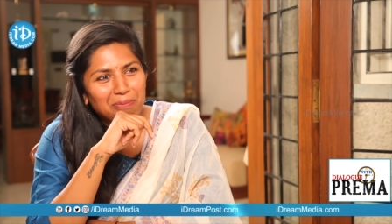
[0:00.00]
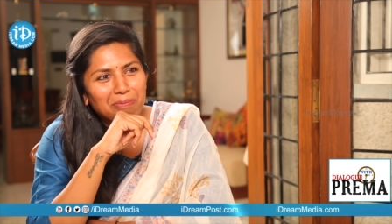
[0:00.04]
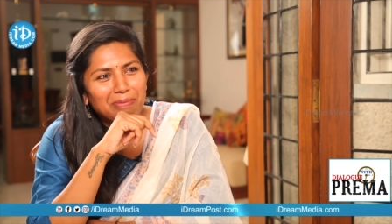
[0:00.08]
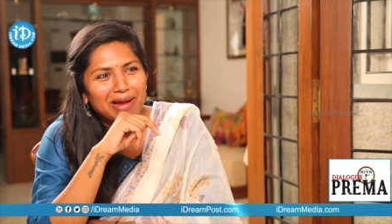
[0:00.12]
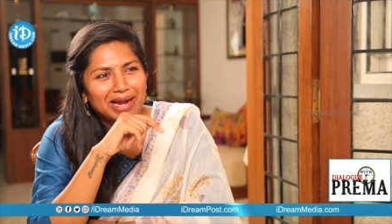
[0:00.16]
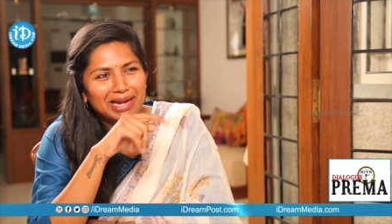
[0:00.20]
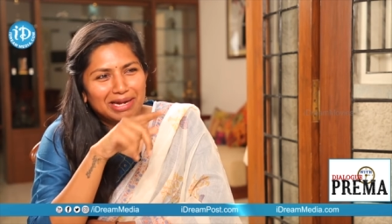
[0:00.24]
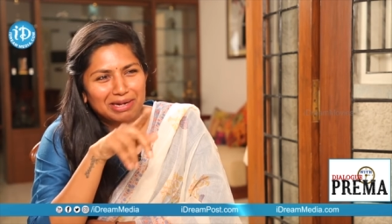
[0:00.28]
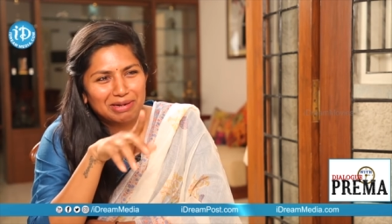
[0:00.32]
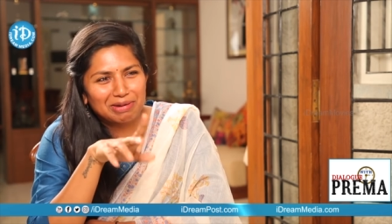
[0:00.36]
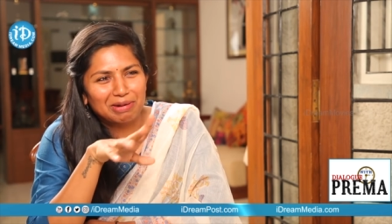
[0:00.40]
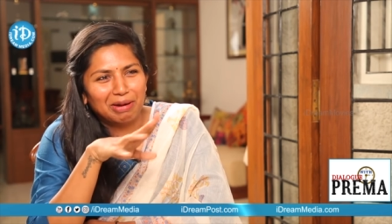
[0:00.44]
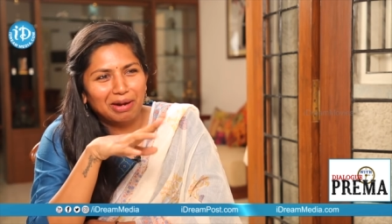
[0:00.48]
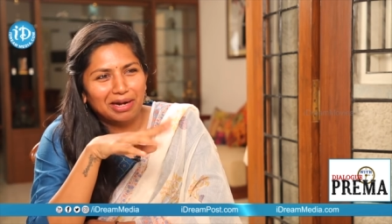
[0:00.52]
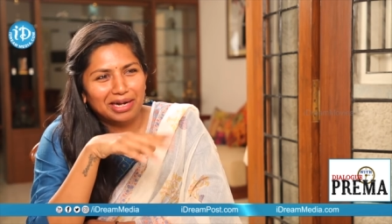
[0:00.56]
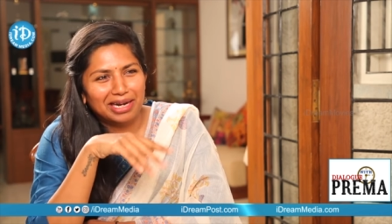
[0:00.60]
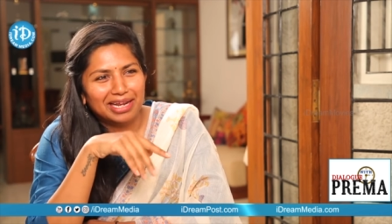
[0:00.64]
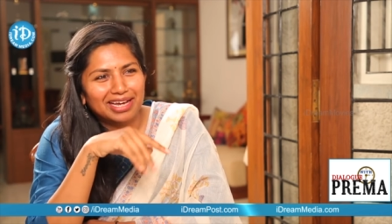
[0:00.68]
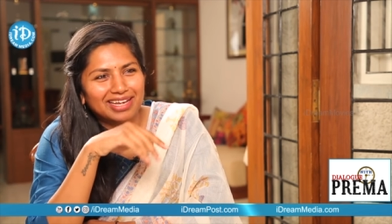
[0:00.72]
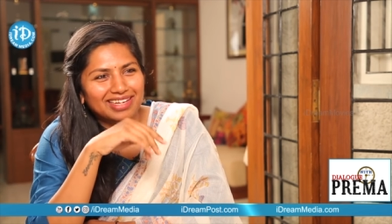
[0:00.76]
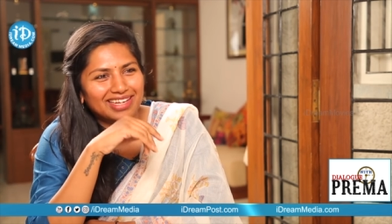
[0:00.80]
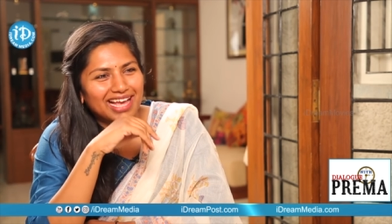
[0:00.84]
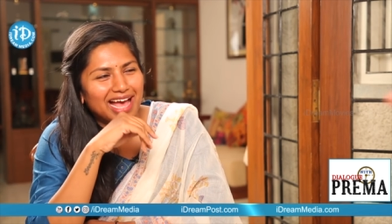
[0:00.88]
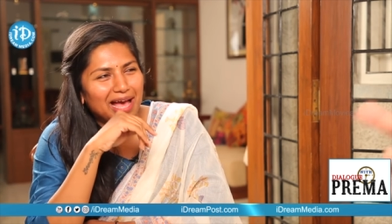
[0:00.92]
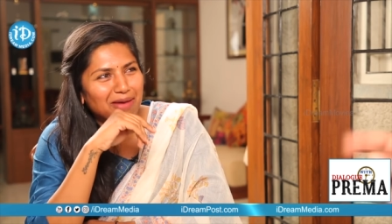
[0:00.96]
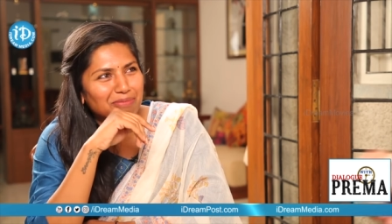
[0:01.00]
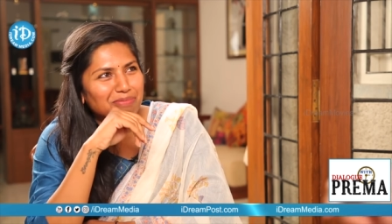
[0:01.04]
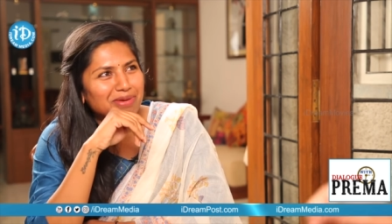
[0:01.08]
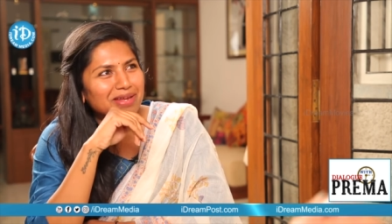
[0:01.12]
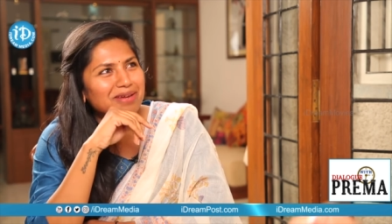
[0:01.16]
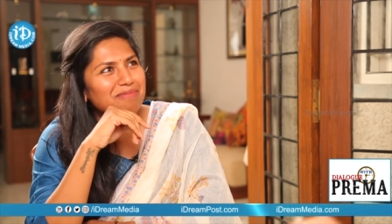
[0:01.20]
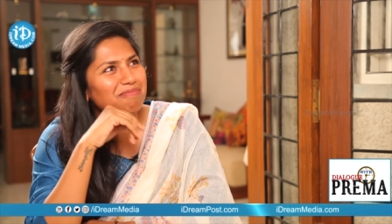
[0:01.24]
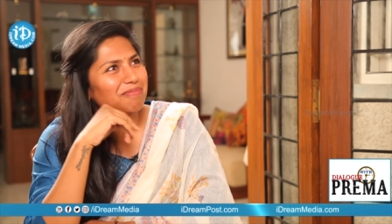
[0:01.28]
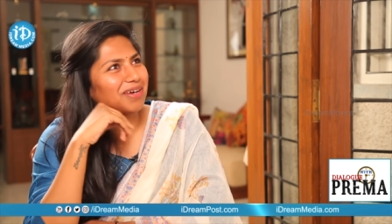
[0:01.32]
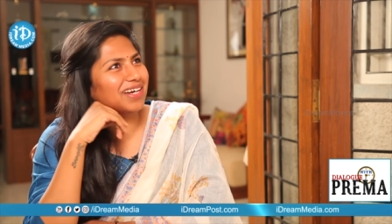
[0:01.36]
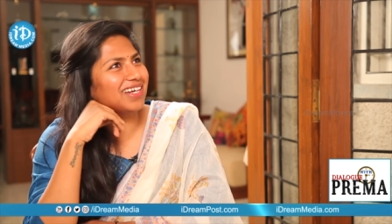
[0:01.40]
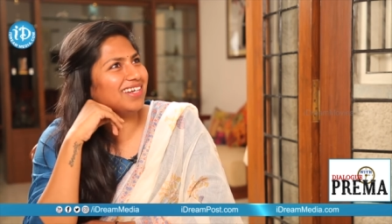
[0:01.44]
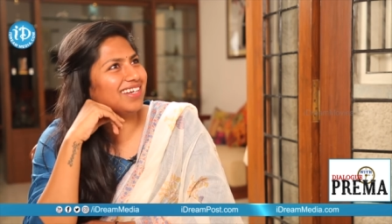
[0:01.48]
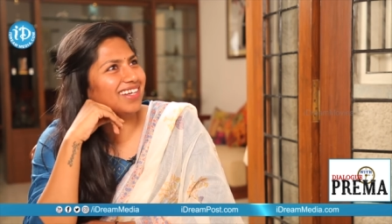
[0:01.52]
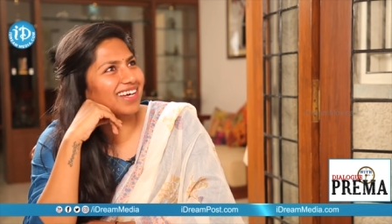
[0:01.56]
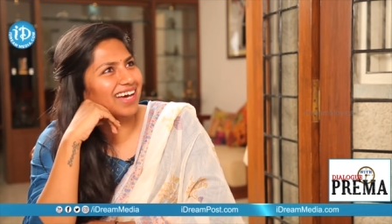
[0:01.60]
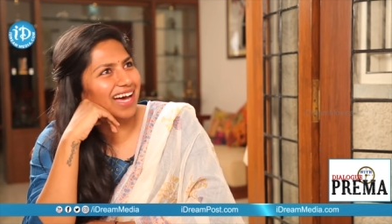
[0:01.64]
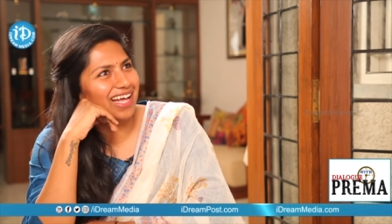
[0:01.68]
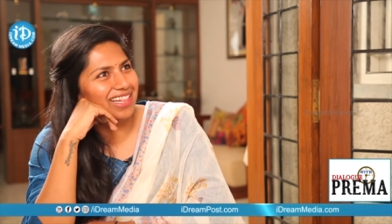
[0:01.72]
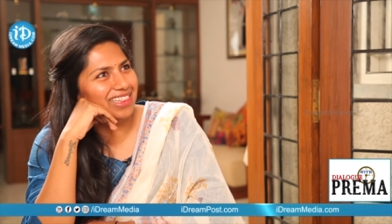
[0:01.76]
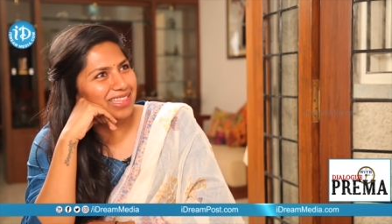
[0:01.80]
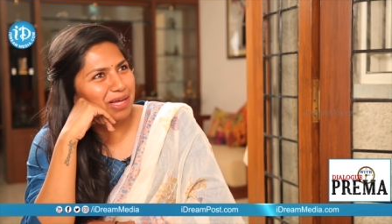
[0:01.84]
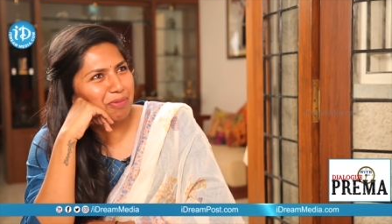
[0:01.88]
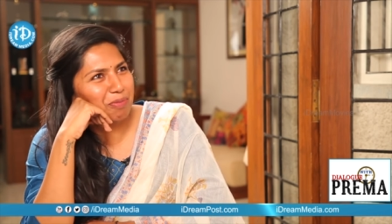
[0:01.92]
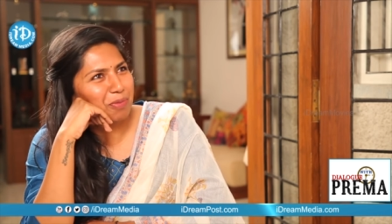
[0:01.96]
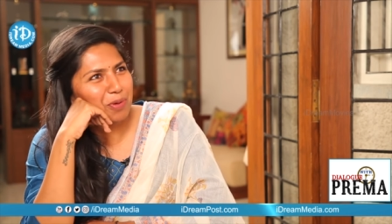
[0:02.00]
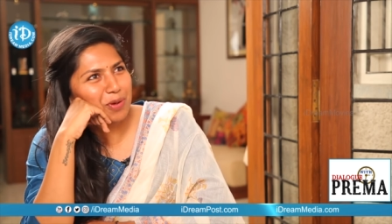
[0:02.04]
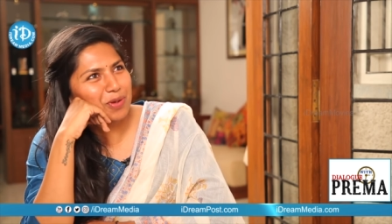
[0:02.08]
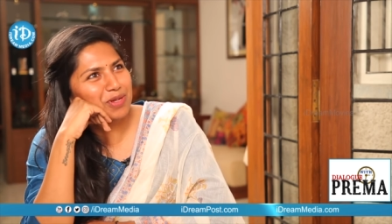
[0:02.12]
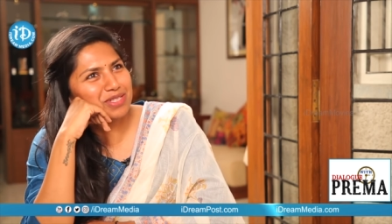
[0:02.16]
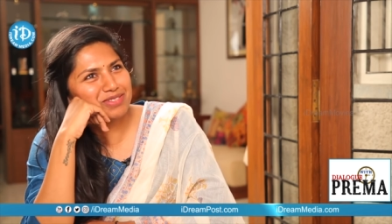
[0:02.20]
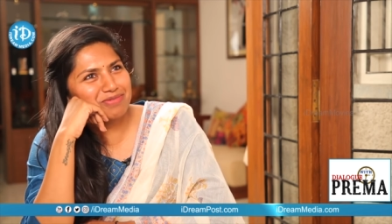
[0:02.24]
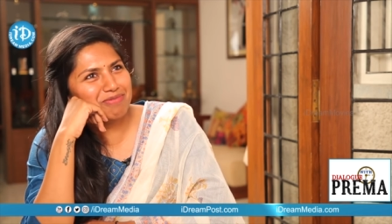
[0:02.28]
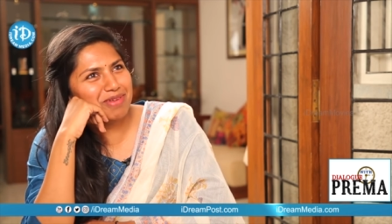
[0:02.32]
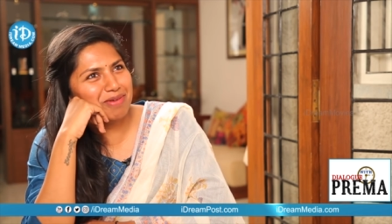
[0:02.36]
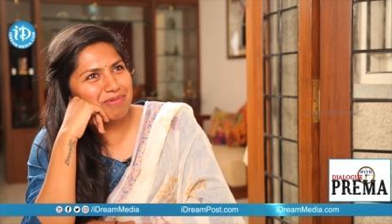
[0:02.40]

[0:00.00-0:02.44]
Might not happen, but and up close